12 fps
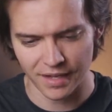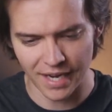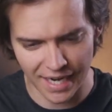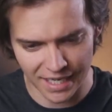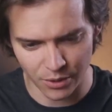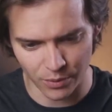
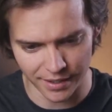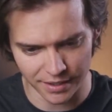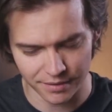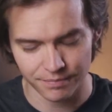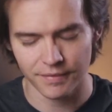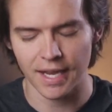
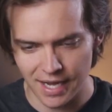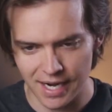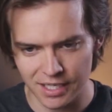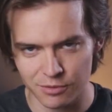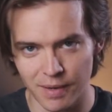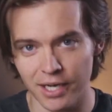Anyways, that
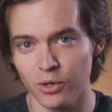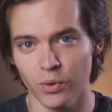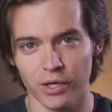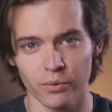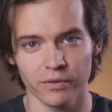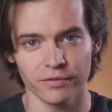is my
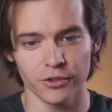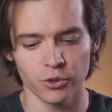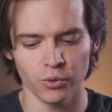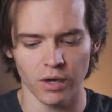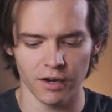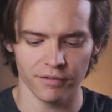quick
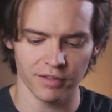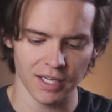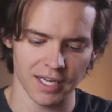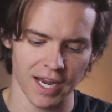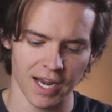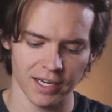review of the
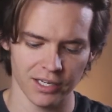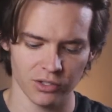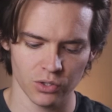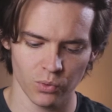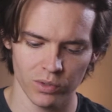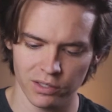Canon
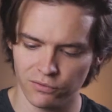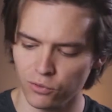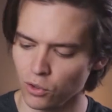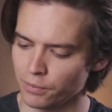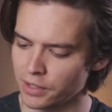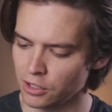
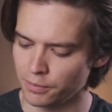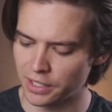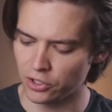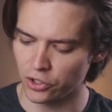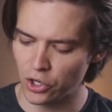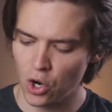
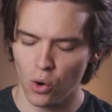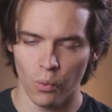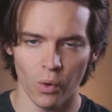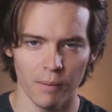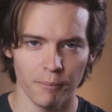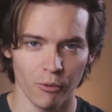24mm
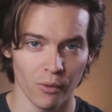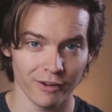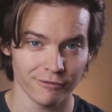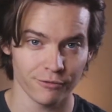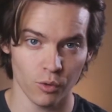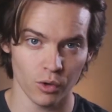
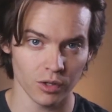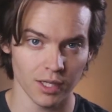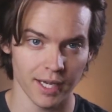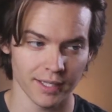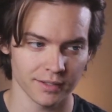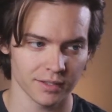1.4
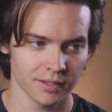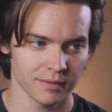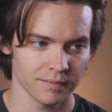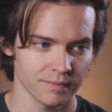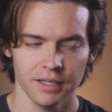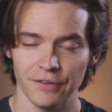lens.
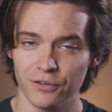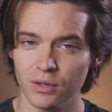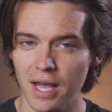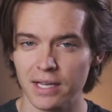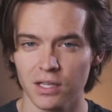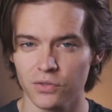Now, if you
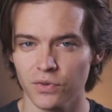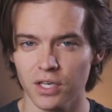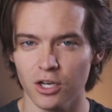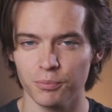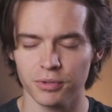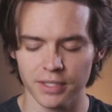like this
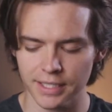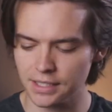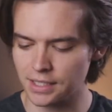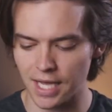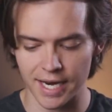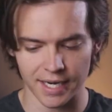video,
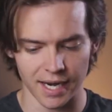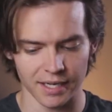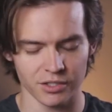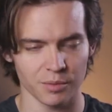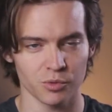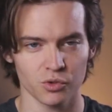please like
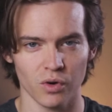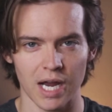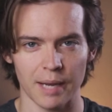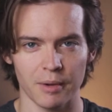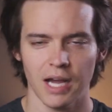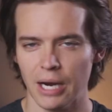and
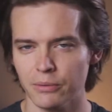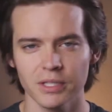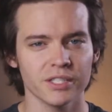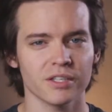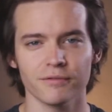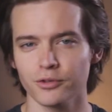subscribe. I
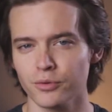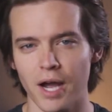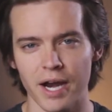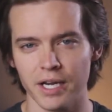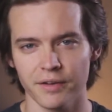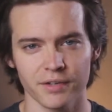release a
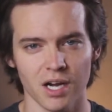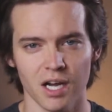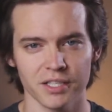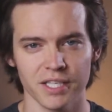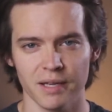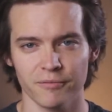variety of
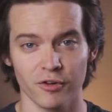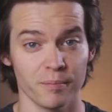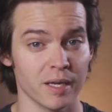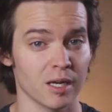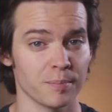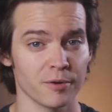content from
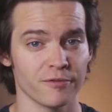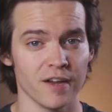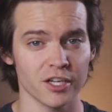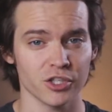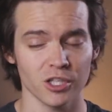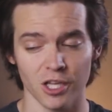being a
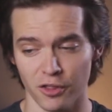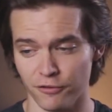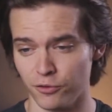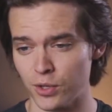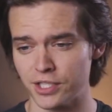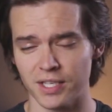professional in the
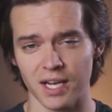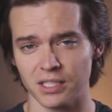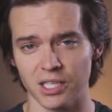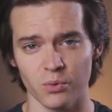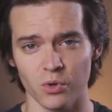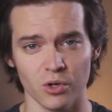voice
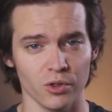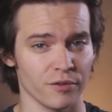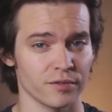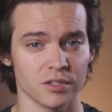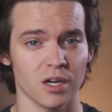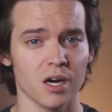acting world, the
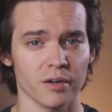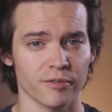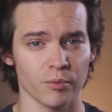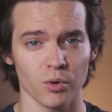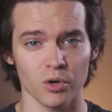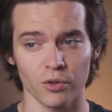
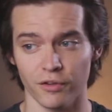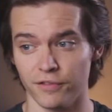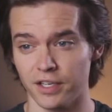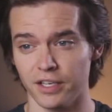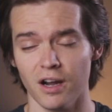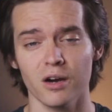photography world, the
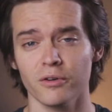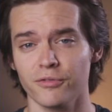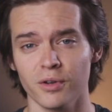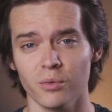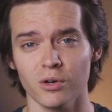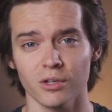
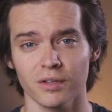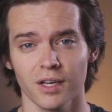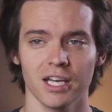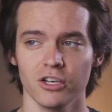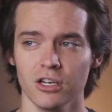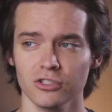videography world,
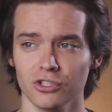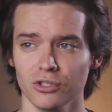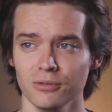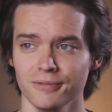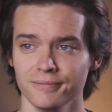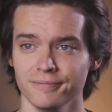and also